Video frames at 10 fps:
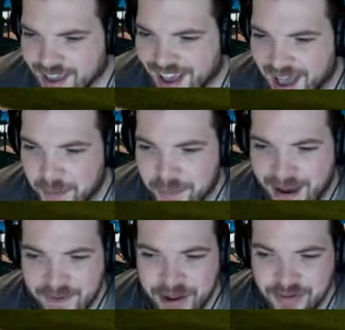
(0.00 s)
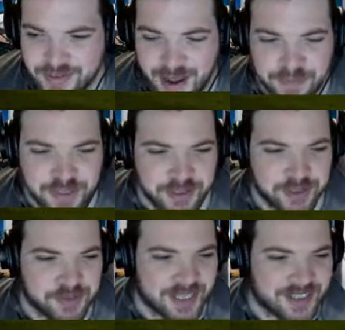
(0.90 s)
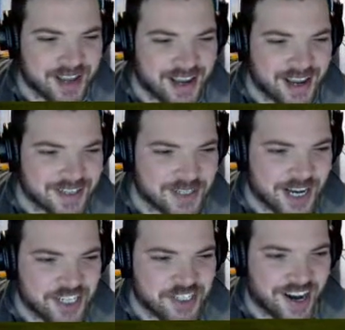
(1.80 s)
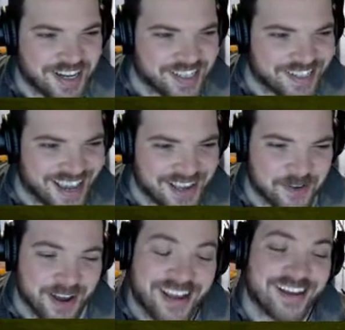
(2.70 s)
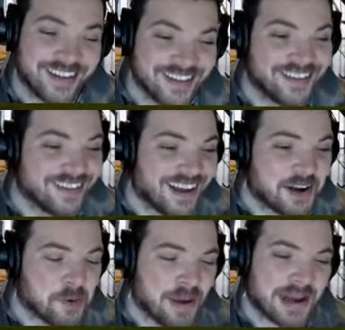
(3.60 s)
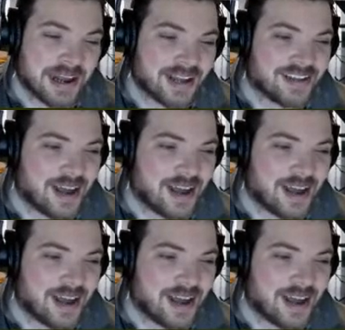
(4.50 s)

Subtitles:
Mario Dabdu says, "Hi guys, you like Chinese takeaway?" I don't mind it.